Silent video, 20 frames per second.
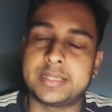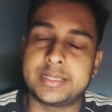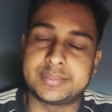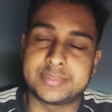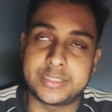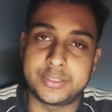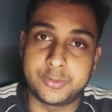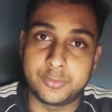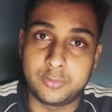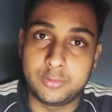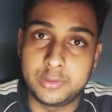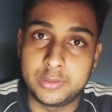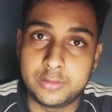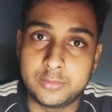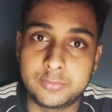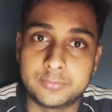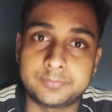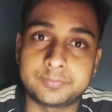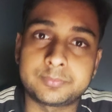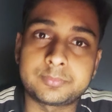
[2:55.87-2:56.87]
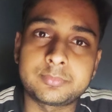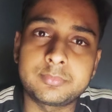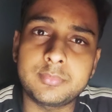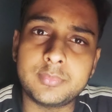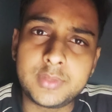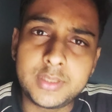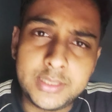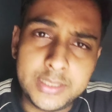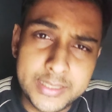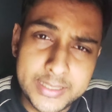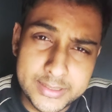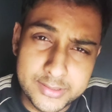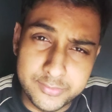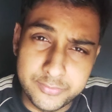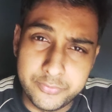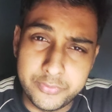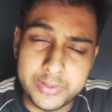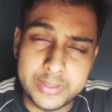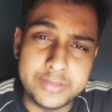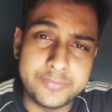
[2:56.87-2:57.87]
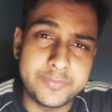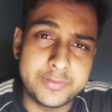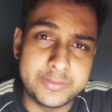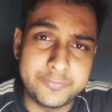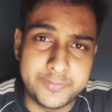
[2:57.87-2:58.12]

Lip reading: As I told you, it is very